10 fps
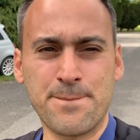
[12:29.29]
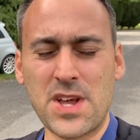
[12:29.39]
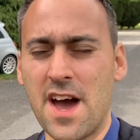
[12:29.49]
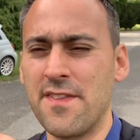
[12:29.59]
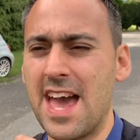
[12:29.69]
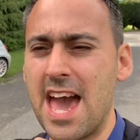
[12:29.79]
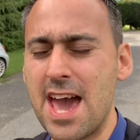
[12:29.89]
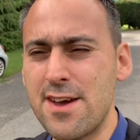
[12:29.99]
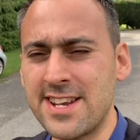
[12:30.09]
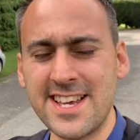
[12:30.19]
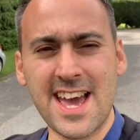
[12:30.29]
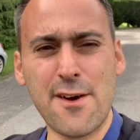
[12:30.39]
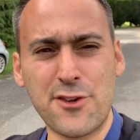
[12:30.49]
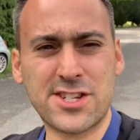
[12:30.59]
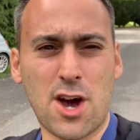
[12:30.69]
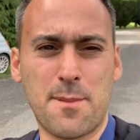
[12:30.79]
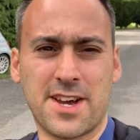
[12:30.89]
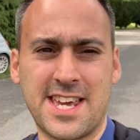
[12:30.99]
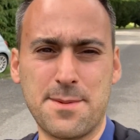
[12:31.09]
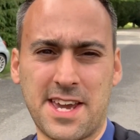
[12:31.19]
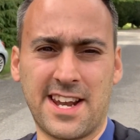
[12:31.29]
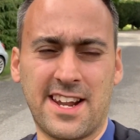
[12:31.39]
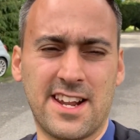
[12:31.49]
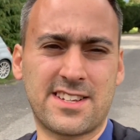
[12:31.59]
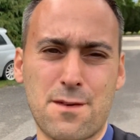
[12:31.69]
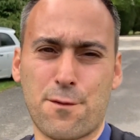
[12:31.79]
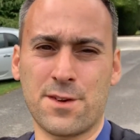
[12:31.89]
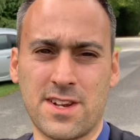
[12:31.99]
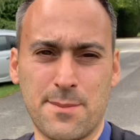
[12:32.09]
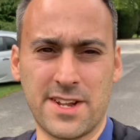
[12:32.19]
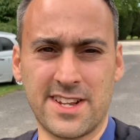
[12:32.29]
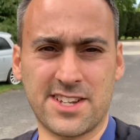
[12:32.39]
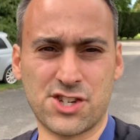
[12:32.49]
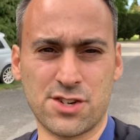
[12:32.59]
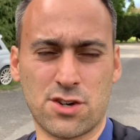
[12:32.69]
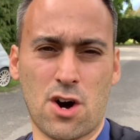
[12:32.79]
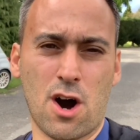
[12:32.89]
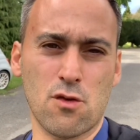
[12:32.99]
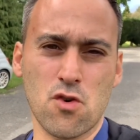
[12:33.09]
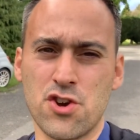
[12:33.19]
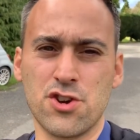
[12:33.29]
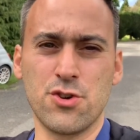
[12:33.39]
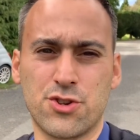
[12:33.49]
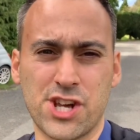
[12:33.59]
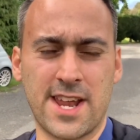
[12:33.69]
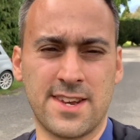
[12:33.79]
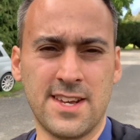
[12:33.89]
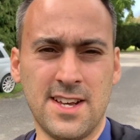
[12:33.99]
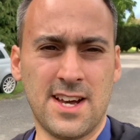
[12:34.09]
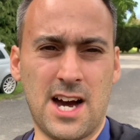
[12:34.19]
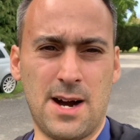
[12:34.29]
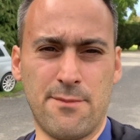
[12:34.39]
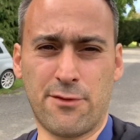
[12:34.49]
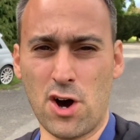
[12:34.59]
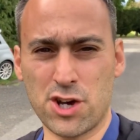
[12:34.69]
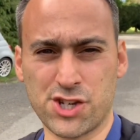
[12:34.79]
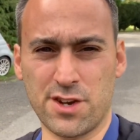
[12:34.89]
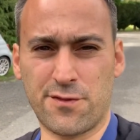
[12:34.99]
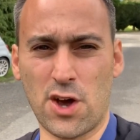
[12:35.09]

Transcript: And every time I keep getting in a different limited edition car or a new gen version of